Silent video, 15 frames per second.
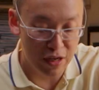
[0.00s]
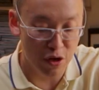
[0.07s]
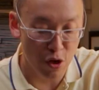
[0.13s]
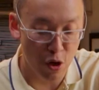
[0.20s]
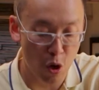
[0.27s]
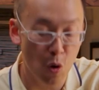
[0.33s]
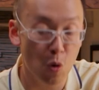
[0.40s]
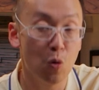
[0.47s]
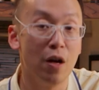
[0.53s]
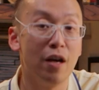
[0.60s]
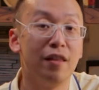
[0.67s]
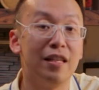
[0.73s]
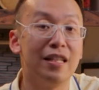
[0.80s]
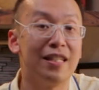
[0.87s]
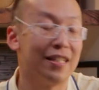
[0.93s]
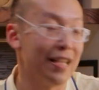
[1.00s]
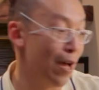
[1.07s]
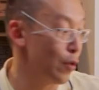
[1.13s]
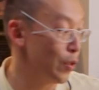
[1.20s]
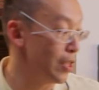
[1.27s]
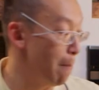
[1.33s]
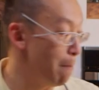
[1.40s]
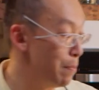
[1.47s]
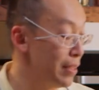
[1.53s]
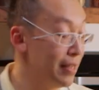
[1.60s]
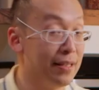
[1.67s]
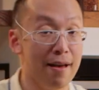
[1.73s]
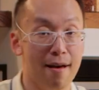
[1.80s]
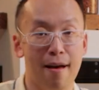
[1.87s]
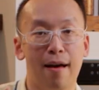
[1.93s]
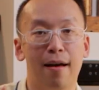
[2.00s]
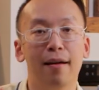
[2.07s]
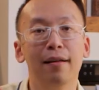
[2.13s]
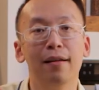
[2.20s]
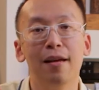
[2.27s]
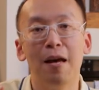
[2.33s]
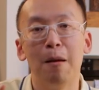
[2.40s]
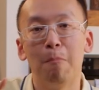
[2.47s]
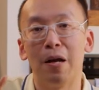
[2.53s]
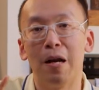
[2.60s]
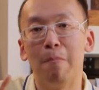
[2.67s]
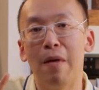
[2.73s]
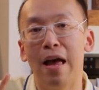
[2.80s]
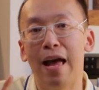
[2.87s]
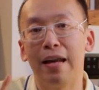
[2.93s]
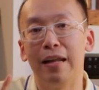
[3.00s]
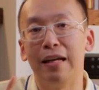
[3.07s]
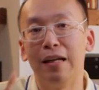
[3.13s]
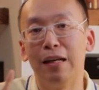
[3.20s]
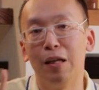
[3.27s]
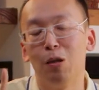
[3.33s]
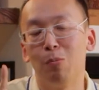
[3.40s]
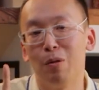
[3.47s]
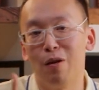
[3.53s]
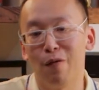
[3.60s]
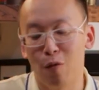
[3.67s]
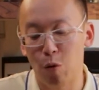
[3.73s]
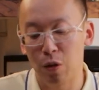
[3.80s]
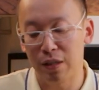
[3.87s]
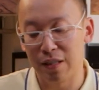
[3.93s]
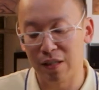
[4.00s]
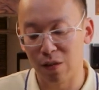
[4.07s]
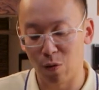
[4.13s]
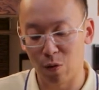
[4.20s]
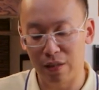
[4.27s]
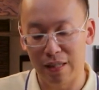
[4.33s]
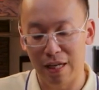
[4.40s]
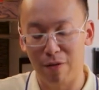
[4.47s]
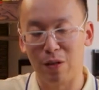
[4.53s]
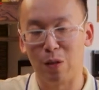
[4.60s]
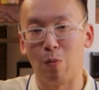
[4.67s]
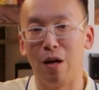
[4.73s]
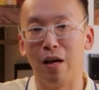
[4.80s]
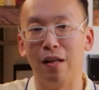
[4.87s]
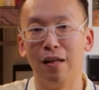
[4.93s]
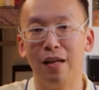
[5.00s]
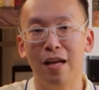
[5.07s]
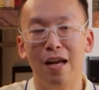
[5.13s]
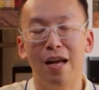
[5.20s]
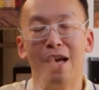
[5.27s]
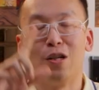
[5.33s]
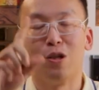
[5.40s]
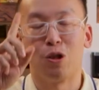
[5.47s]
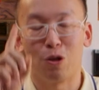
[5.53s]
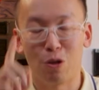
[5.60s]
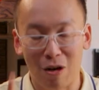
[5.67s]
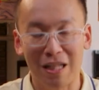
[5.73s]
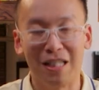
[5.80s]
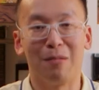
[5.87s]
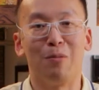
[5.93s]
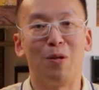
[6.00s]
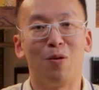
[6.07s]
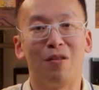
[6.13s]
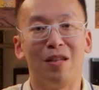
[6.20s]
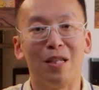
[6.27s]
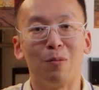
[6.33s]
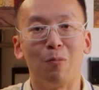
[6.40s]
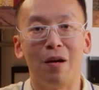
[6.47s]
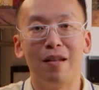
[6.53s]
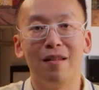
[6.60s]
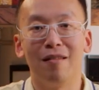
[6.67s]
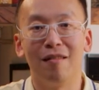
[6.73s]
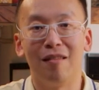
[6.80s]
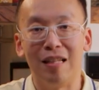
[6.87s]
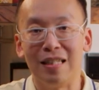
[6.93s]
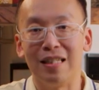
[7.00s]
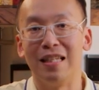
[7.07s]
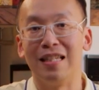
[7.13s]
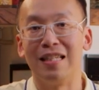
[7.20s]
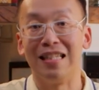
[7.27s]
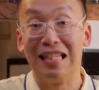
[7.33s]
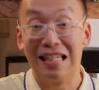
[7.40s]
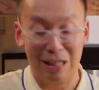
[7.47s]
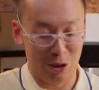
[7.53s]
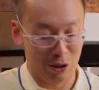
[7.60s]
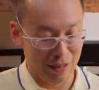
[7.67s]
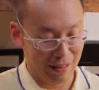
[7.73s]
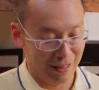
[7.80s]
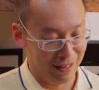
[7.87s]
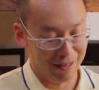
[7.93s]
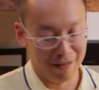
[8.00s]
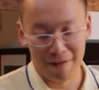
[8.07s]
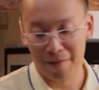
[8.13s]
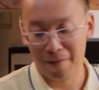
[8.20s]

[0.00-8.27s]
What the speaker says: know this sounds bizarre, but I'm adding a little bit of oyster sauce there as well. Trust me on this one, this is delicious.